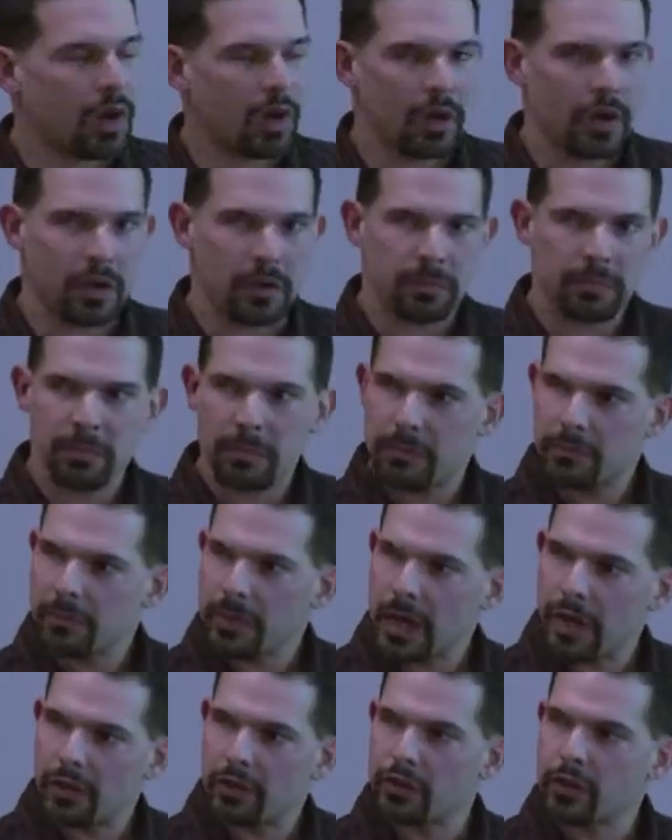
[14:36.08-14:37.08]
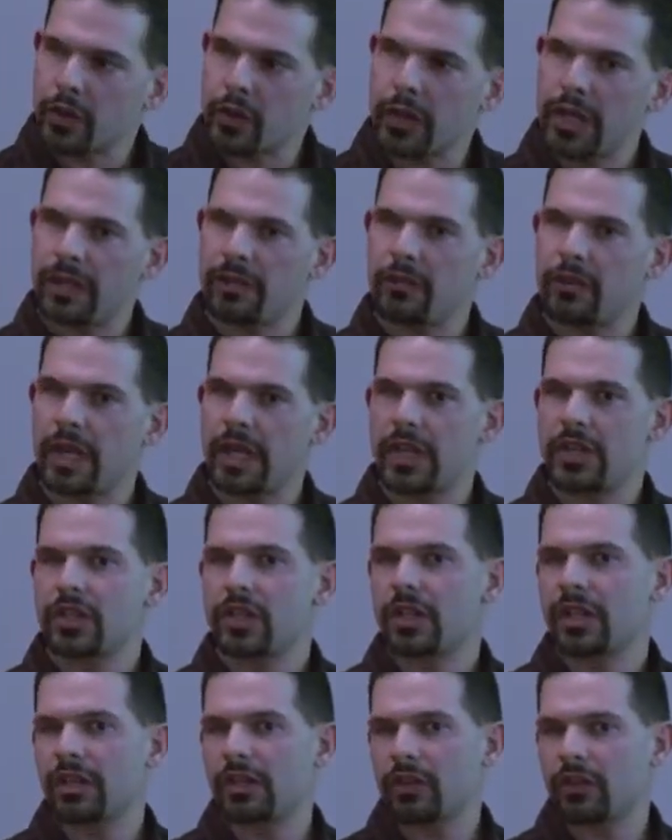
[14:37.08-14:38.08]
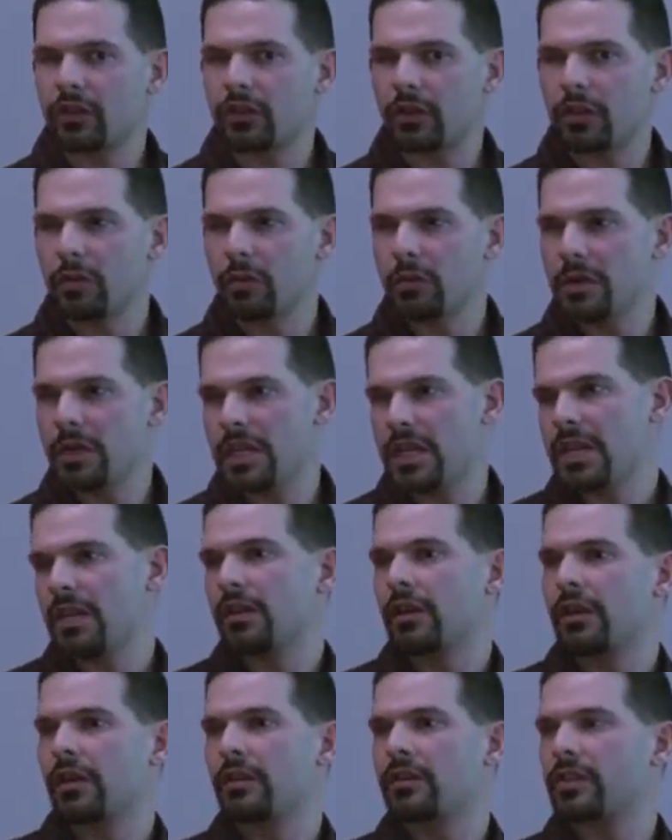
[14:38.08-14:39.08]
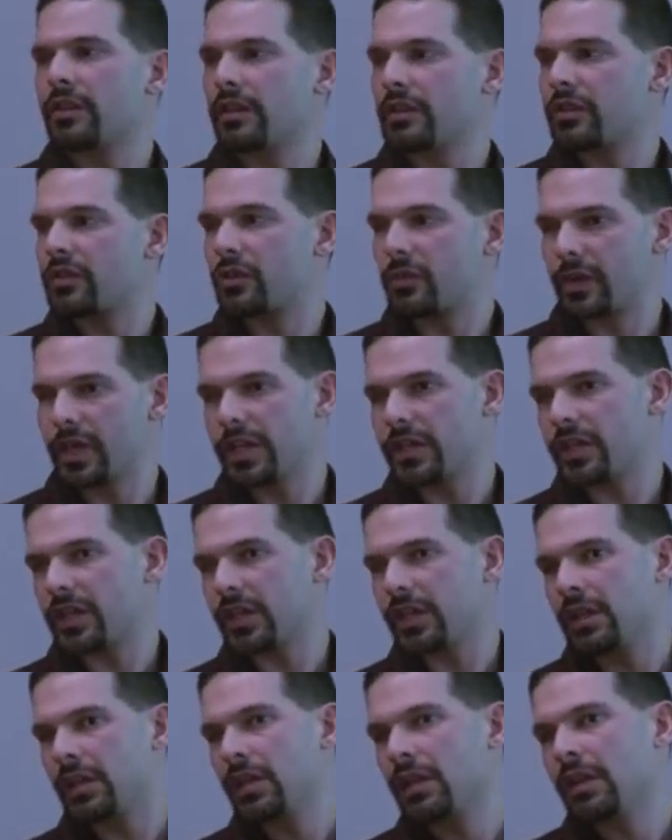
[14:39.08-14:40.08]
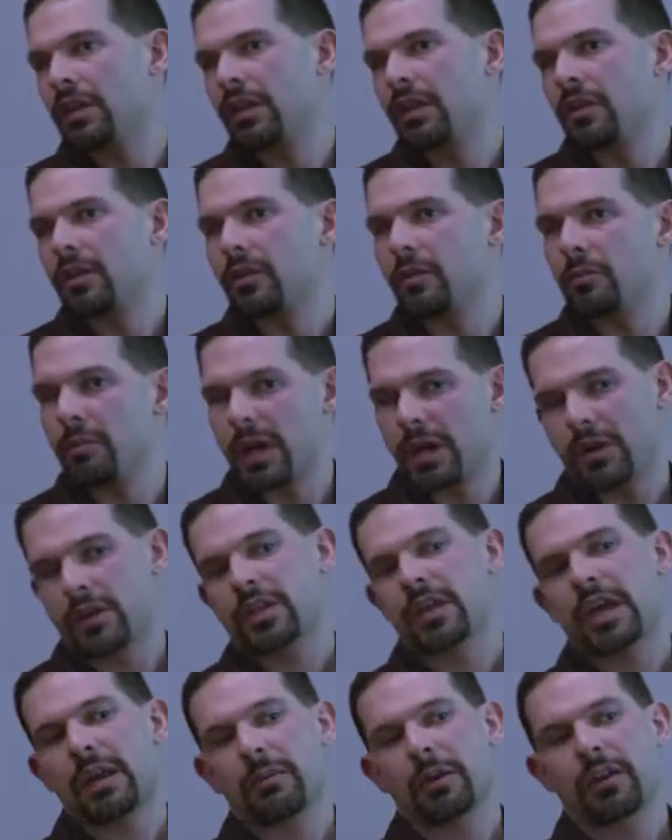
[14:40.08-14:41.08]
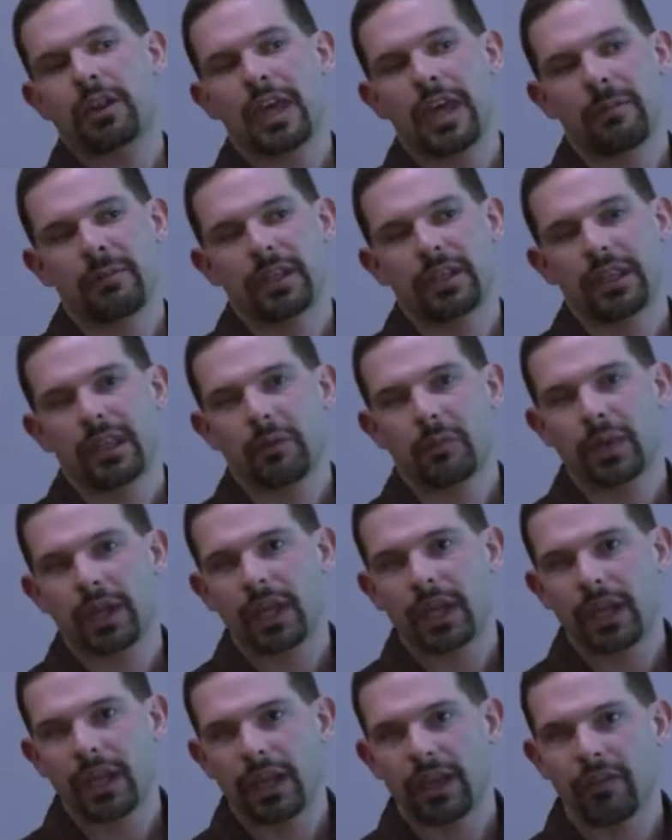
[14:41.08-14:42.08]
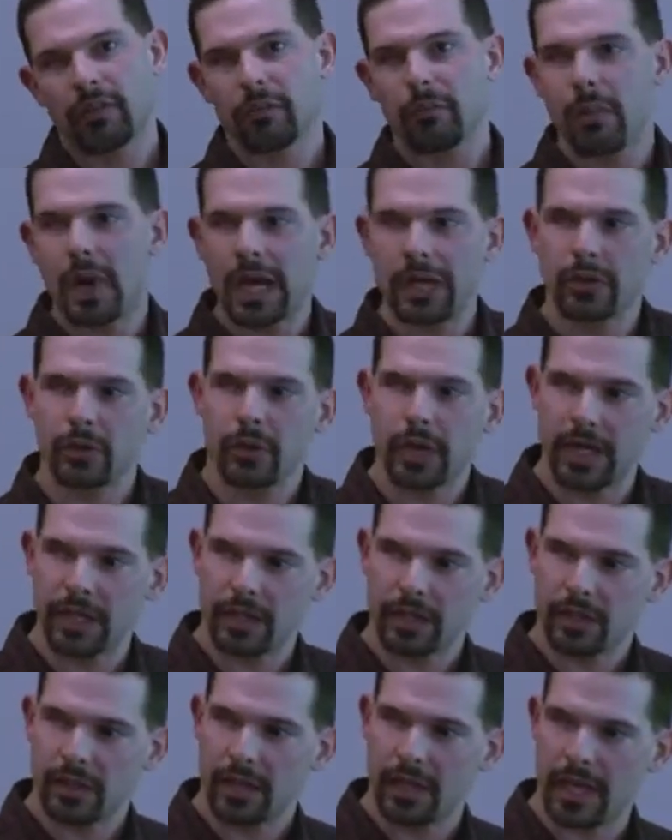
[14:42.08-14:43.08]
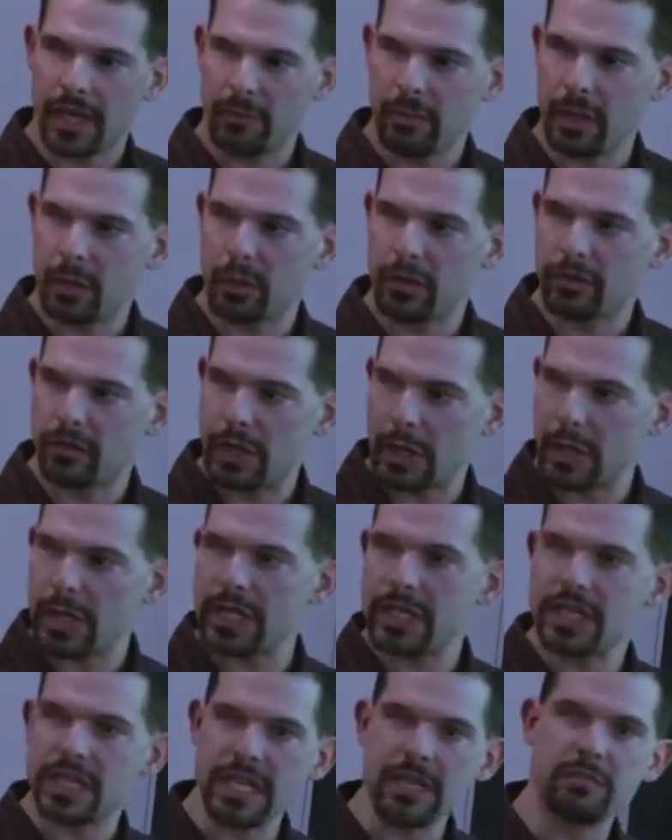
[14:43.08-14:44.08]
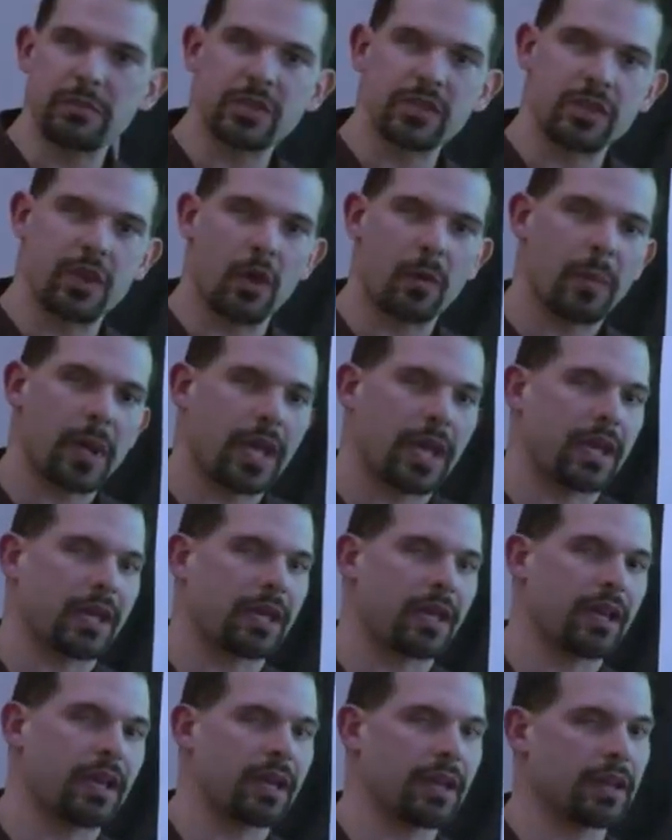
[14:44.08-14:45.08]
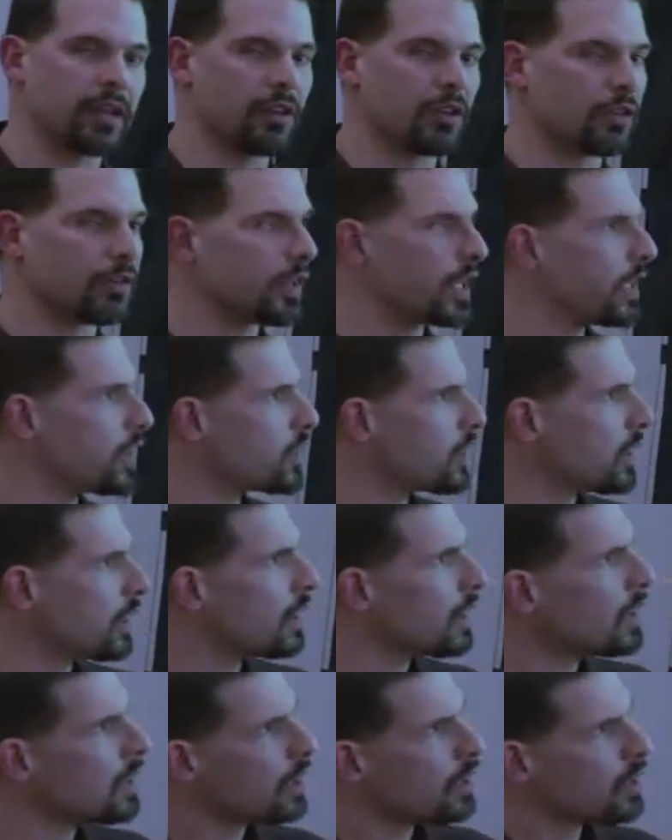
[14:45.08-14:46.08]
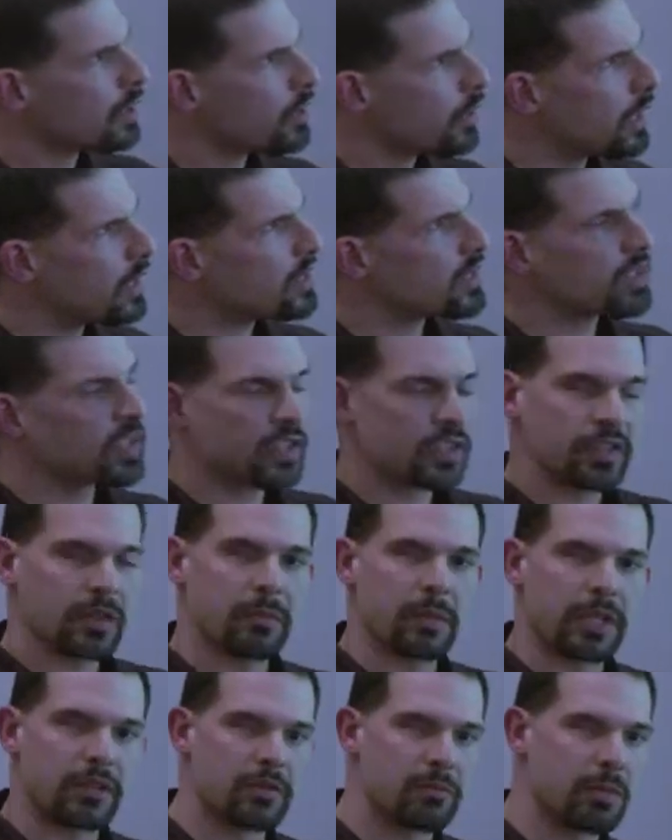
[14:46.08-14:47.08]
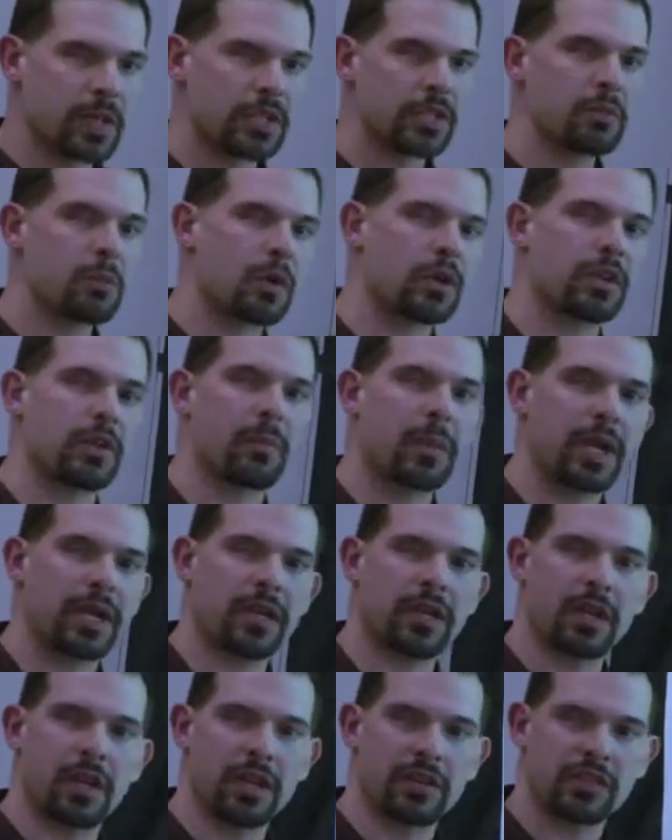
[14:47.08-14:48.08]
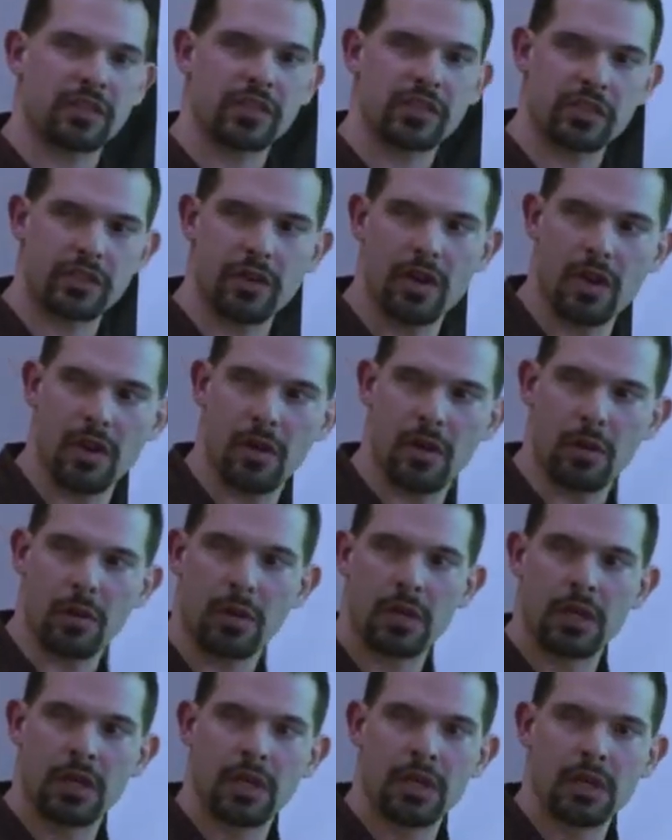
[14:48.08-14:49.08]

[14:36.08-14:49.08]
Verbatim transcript: our, our tree invasion is unique to this region. The maritime climate that we have, moderated climate with very deep snowpack at high elevation, creates a system that's much more dependent on snow